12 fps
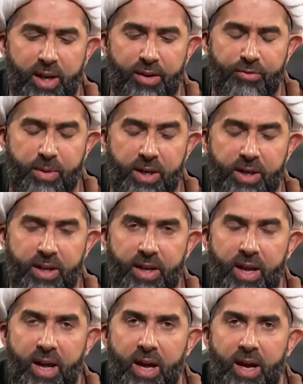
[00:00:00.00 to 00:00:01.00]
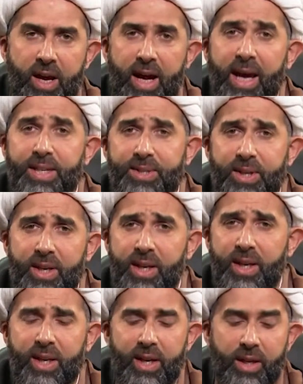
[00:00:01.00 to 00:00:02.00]
have been
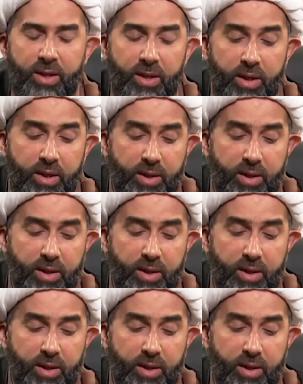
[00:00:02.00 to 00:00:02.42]
hastening in